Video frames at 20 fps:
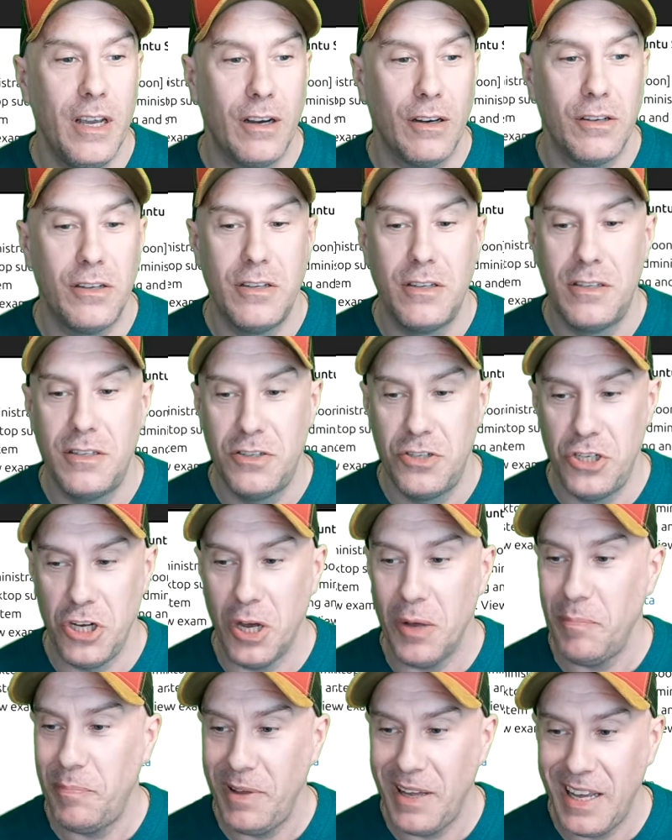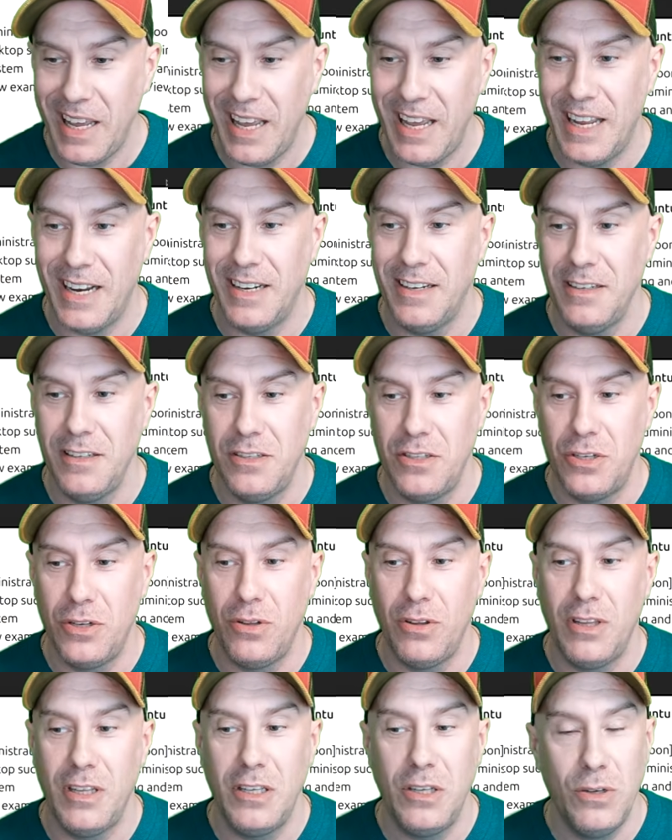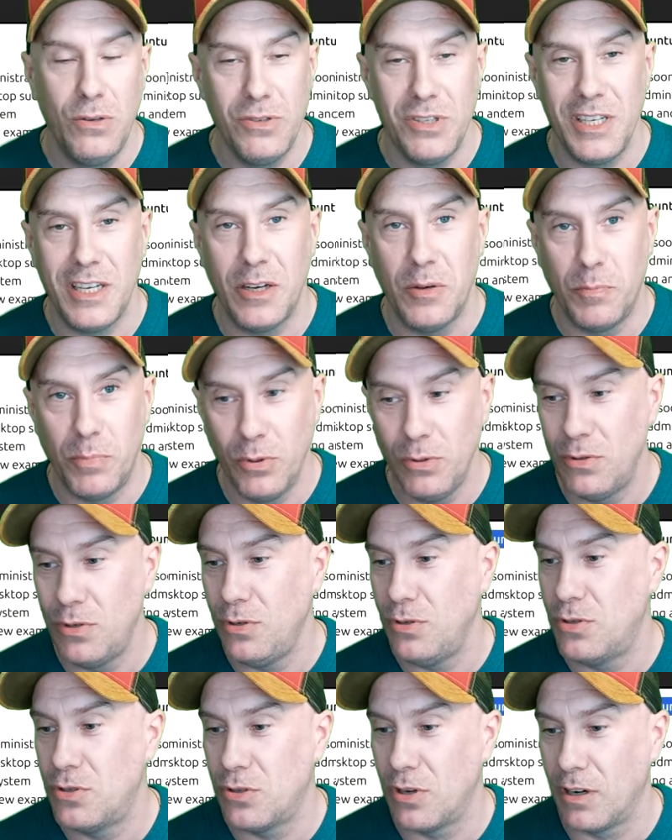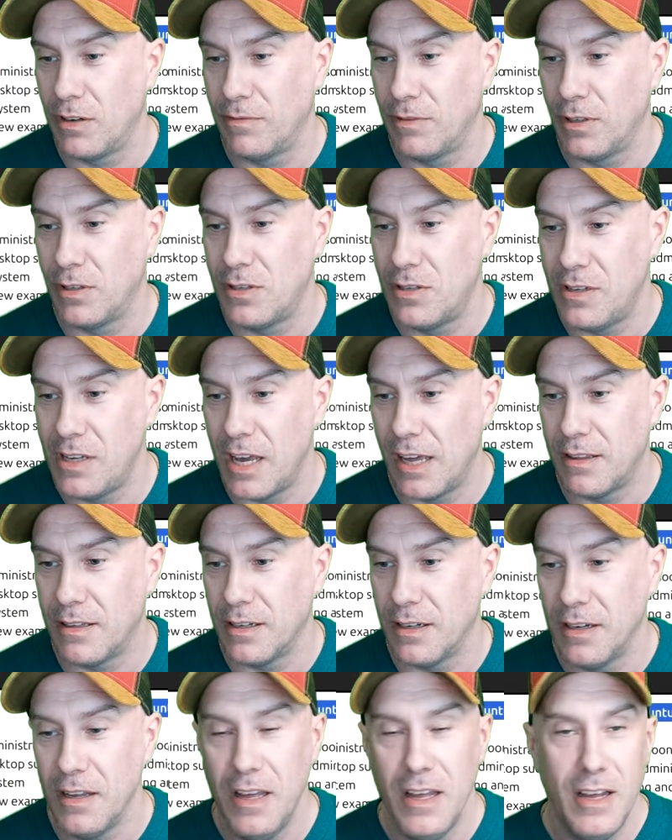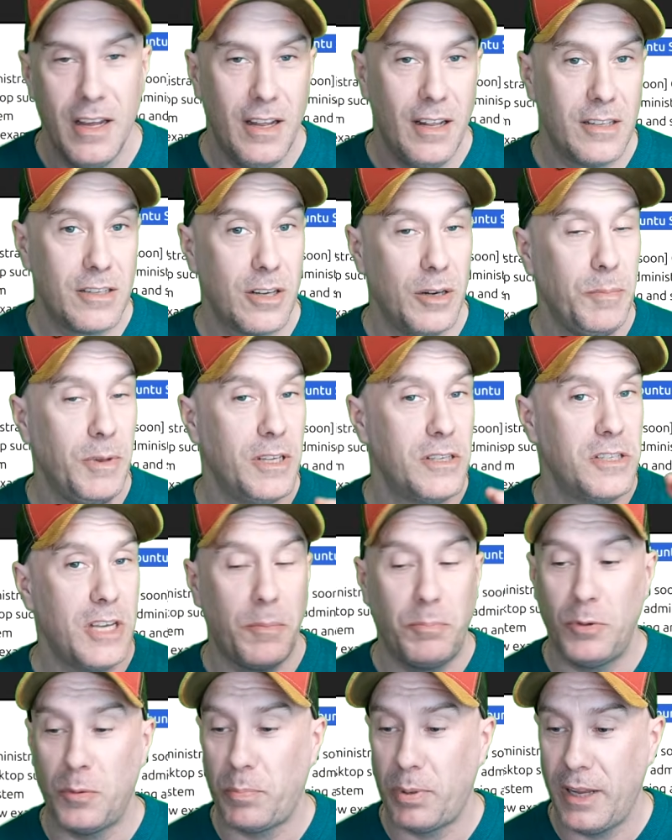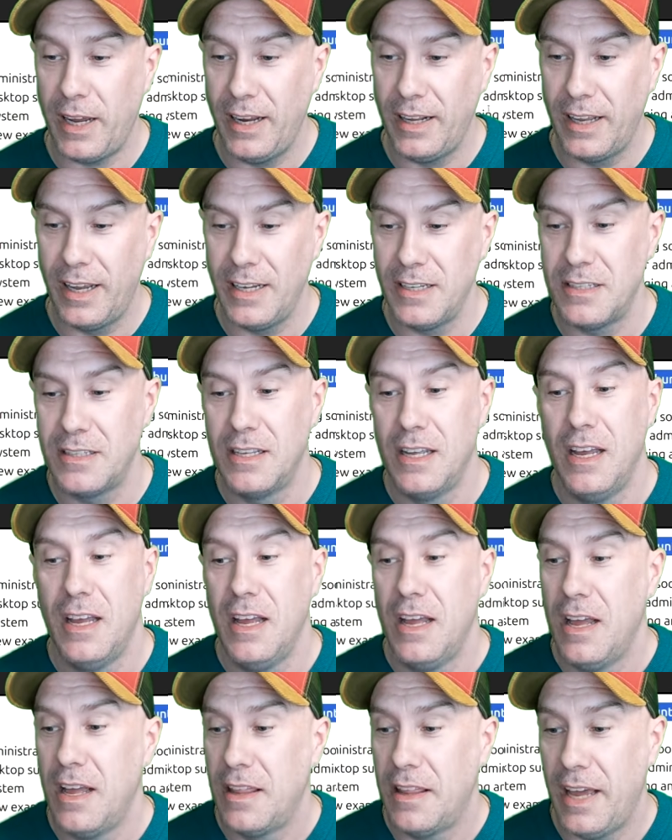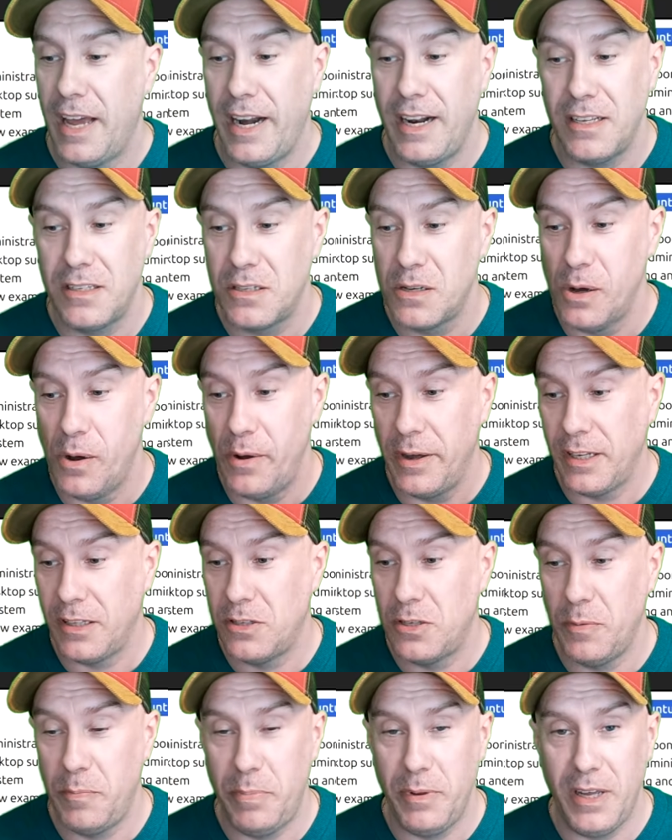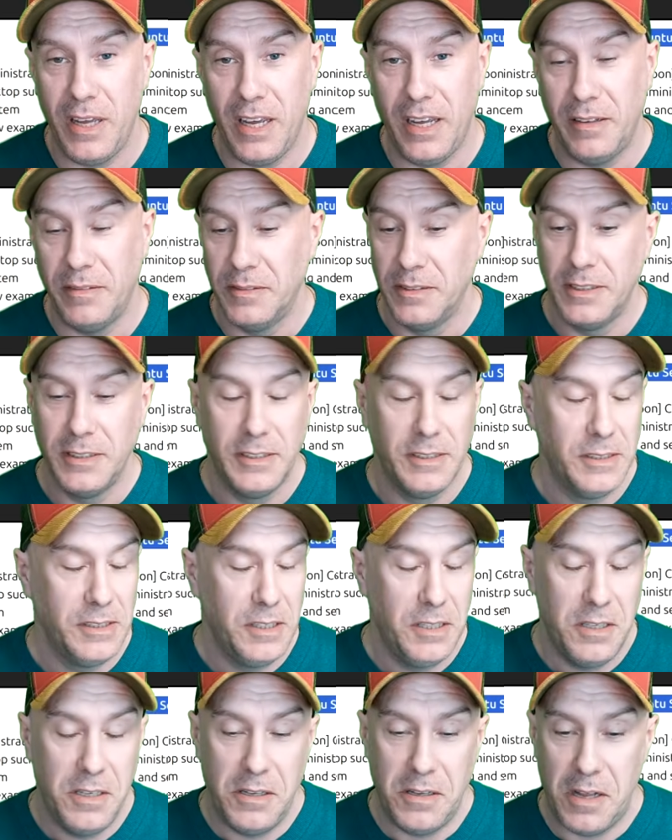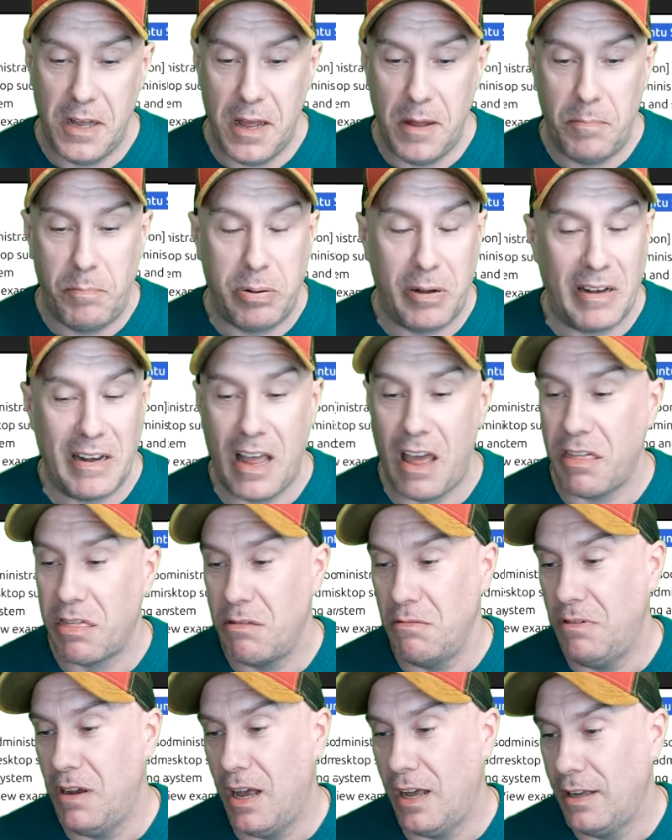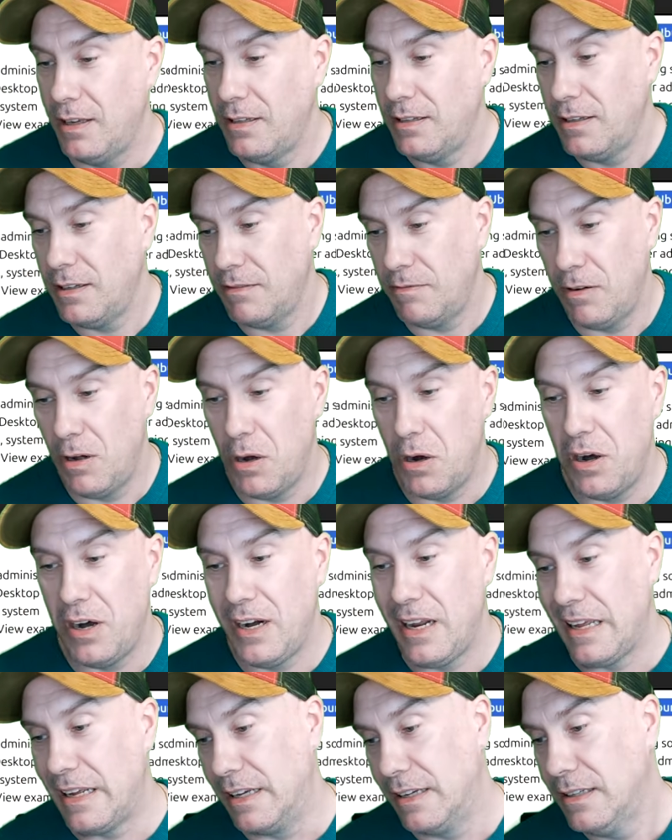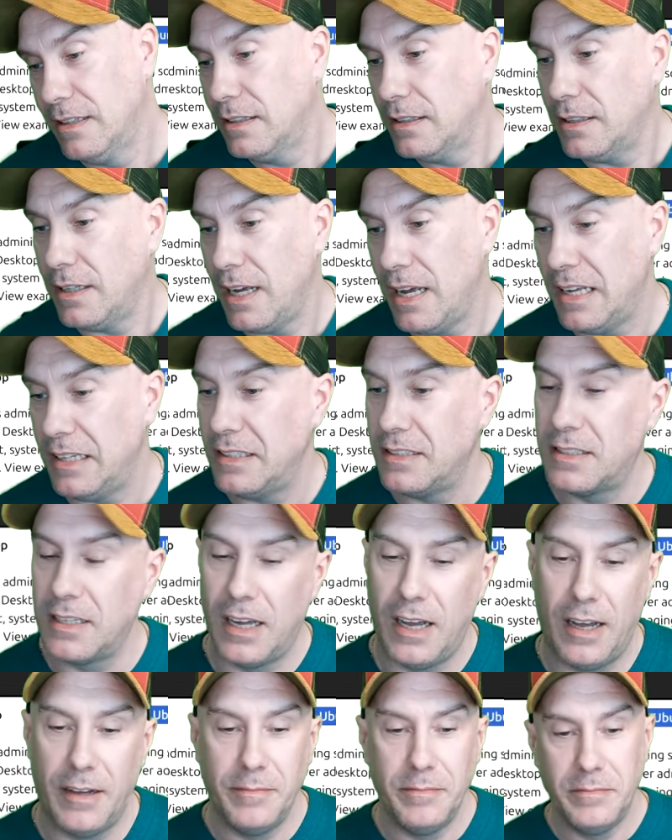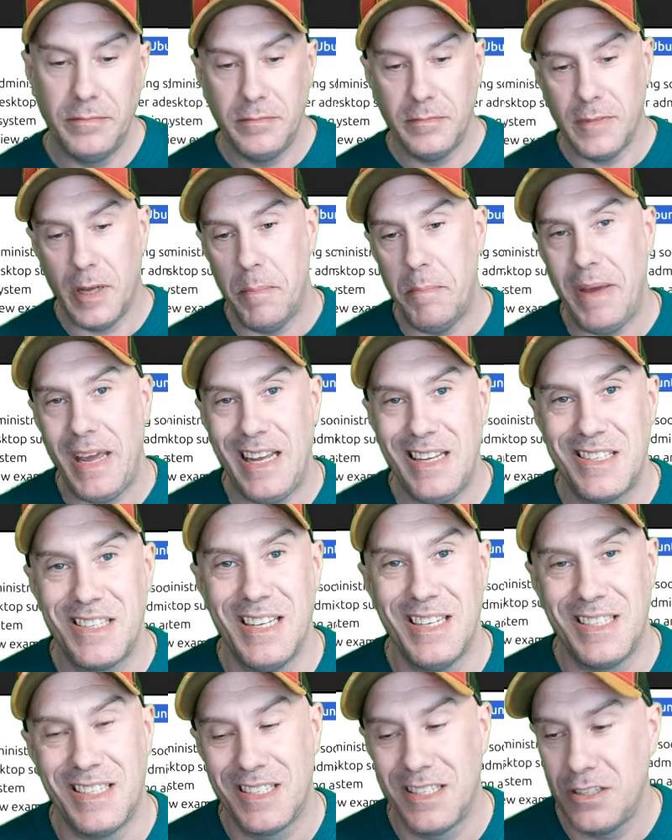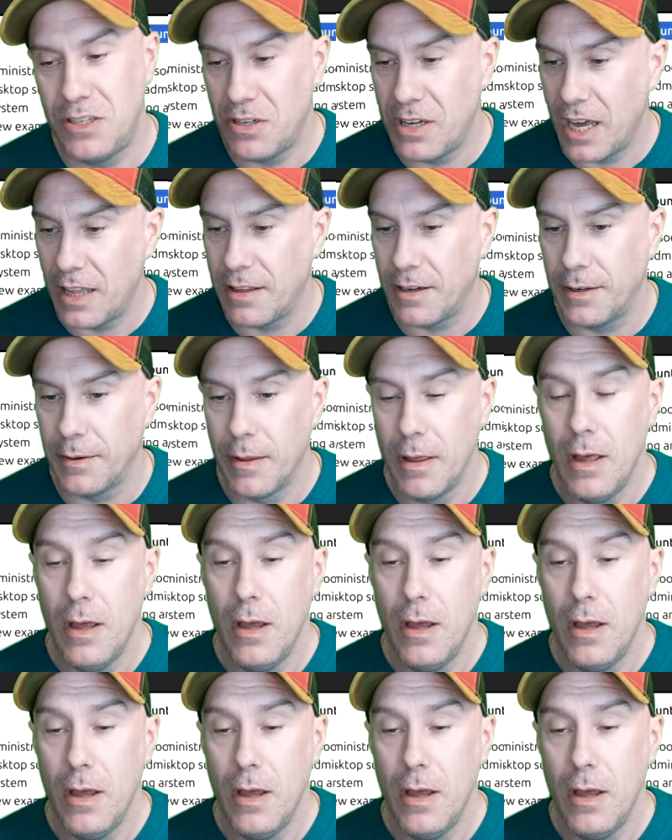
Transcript: are jumping into the using Ubuntu server together. It's going to be a separate playlist. That is going to be a plethora of learning and amazeness together.